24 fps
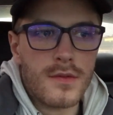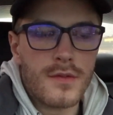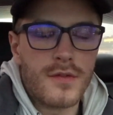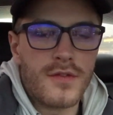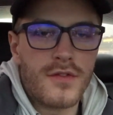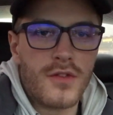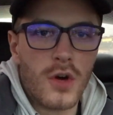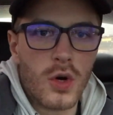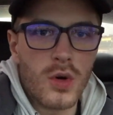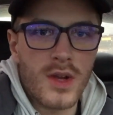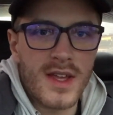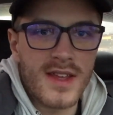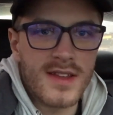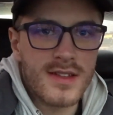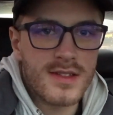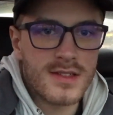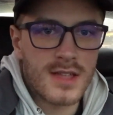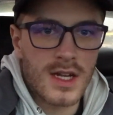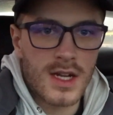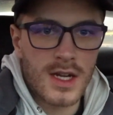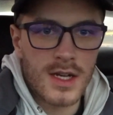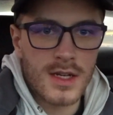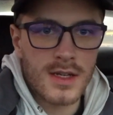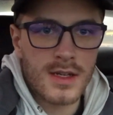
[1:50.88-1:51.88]

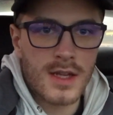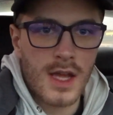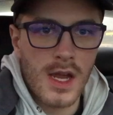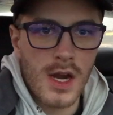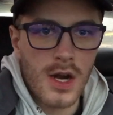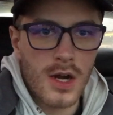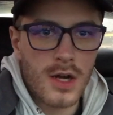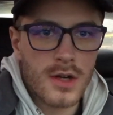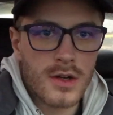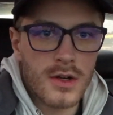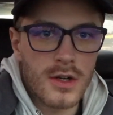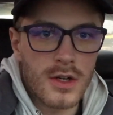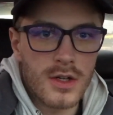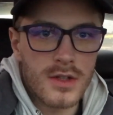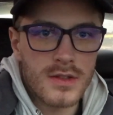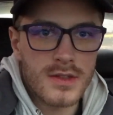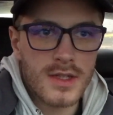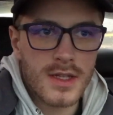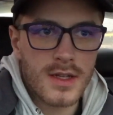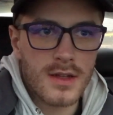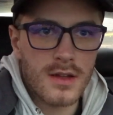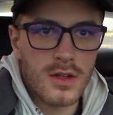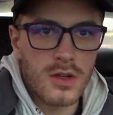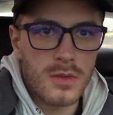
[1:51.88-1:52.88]
focused on characters
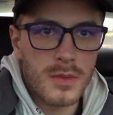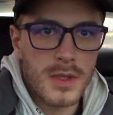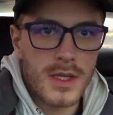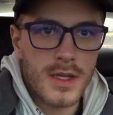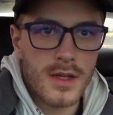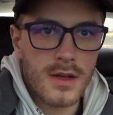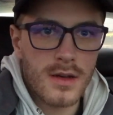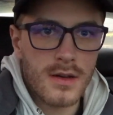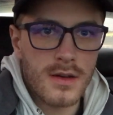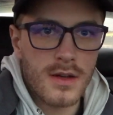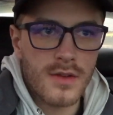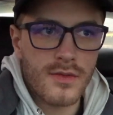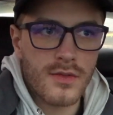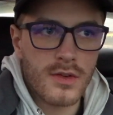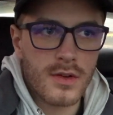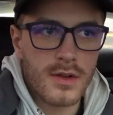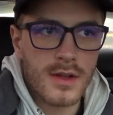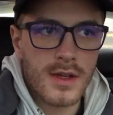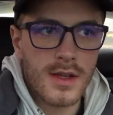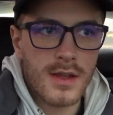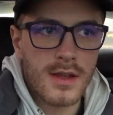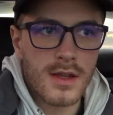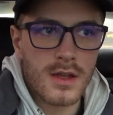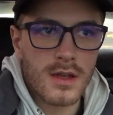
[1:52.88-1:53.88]
like a little bit
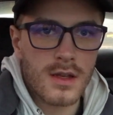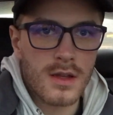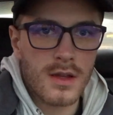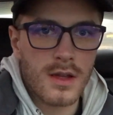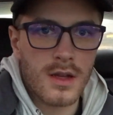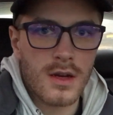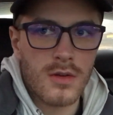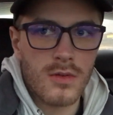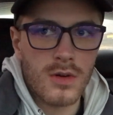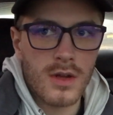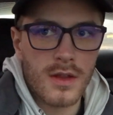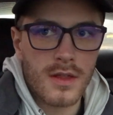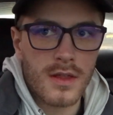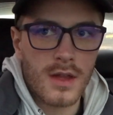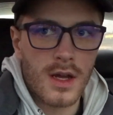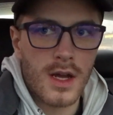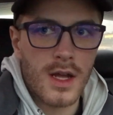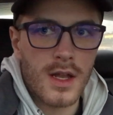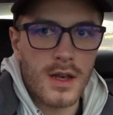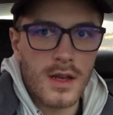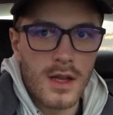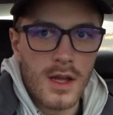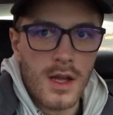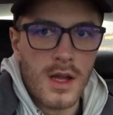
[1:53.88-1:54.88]
differently than I would have
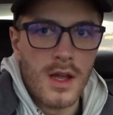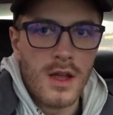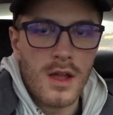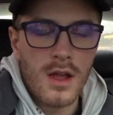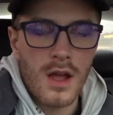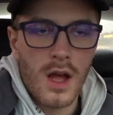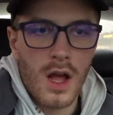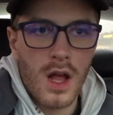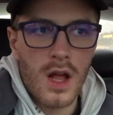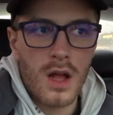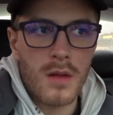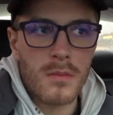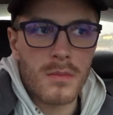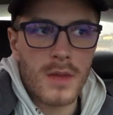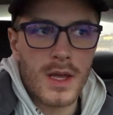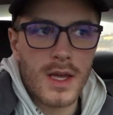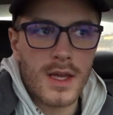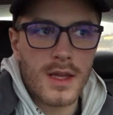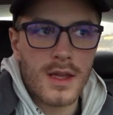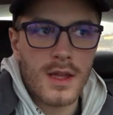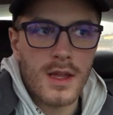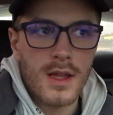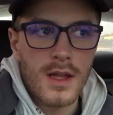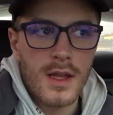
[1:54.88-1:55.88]
thought.
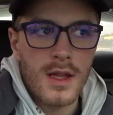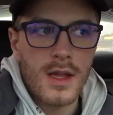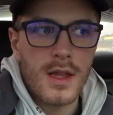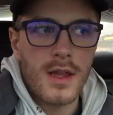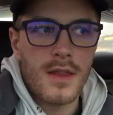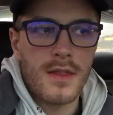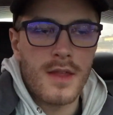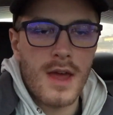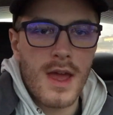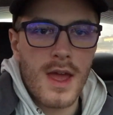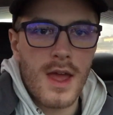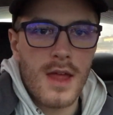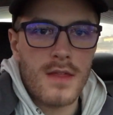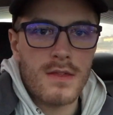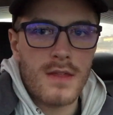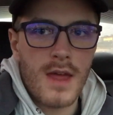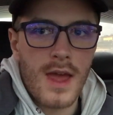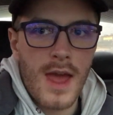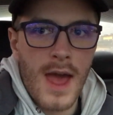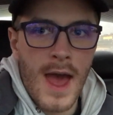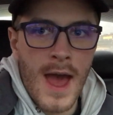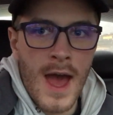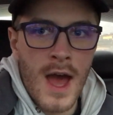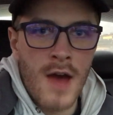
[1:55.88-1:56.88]
Like
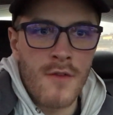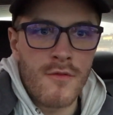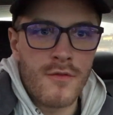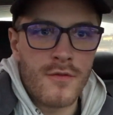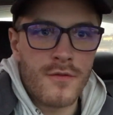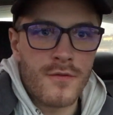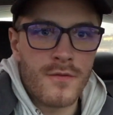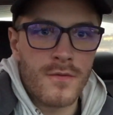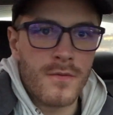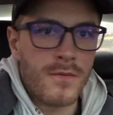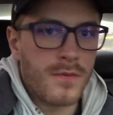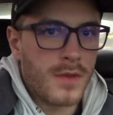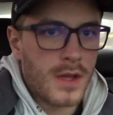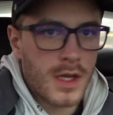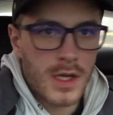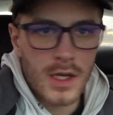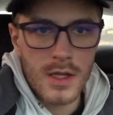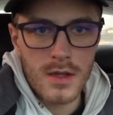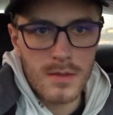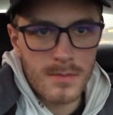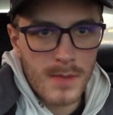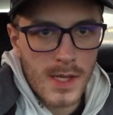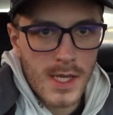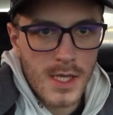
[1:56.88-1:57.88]
they have
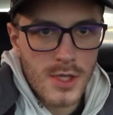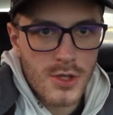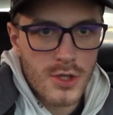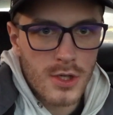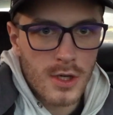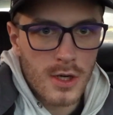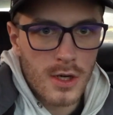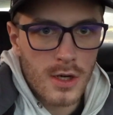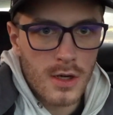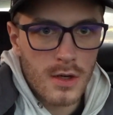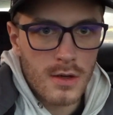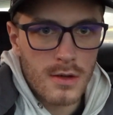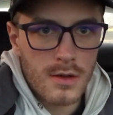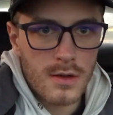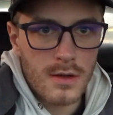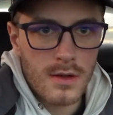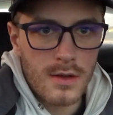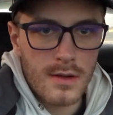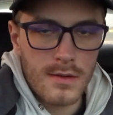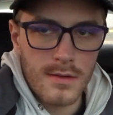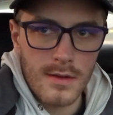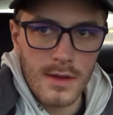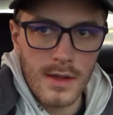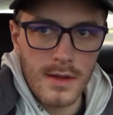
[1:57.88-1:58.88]
the Major
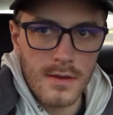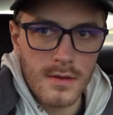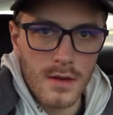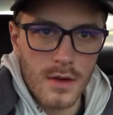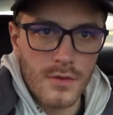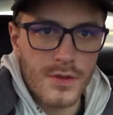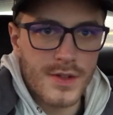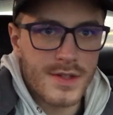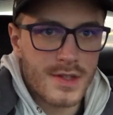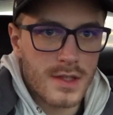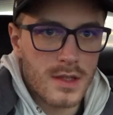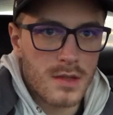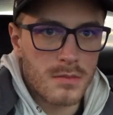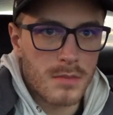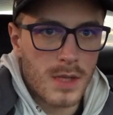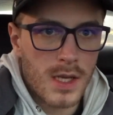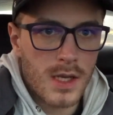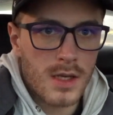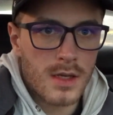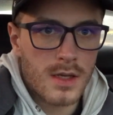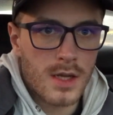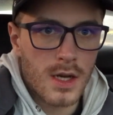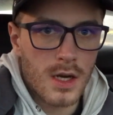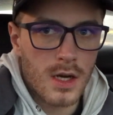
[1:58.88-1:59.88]
is obviously the
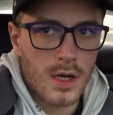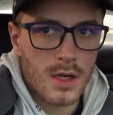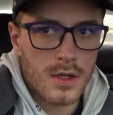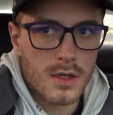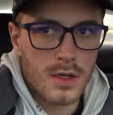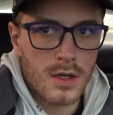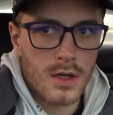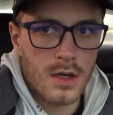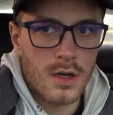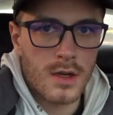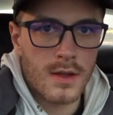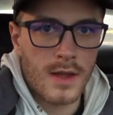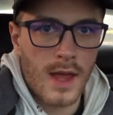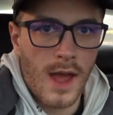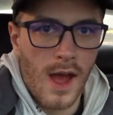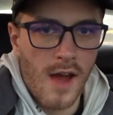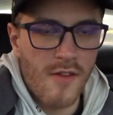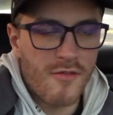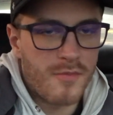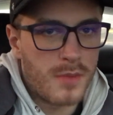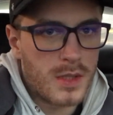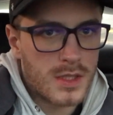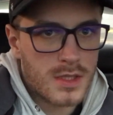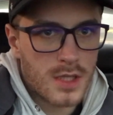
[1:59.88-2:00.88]
main character, and they
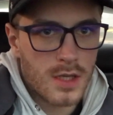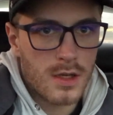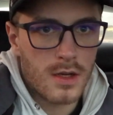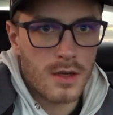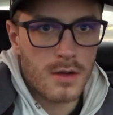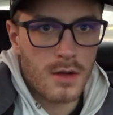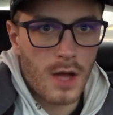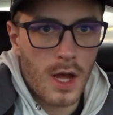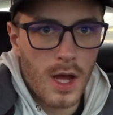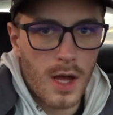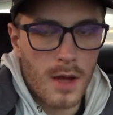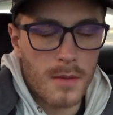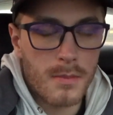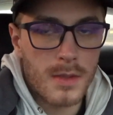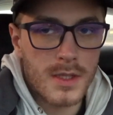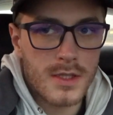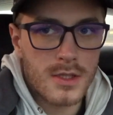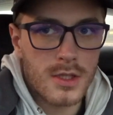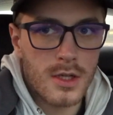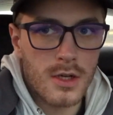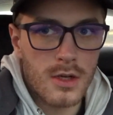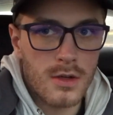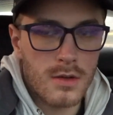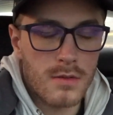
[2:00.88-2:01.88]
have
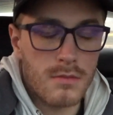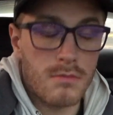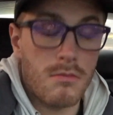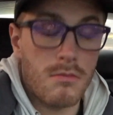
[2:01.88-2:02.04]
Bateau